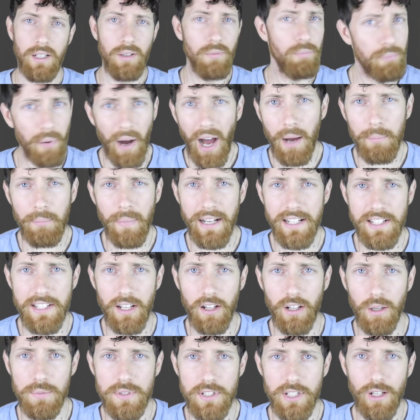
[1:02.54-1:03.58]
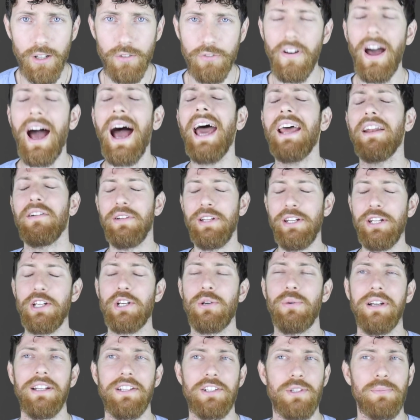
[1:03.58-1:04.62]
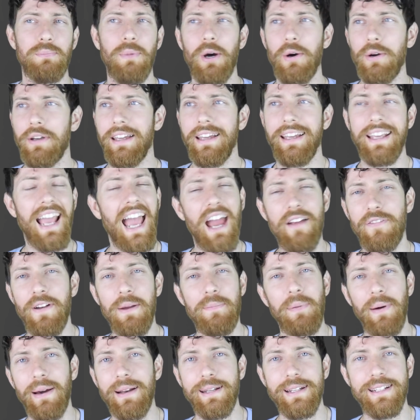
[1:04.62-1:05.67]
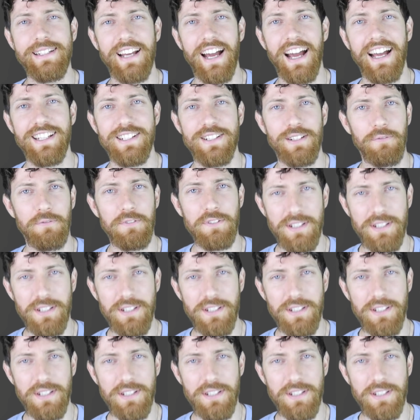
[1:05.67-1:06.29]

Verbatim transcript: Bob might tell himself, I don't need to quit smoking, everybody dies of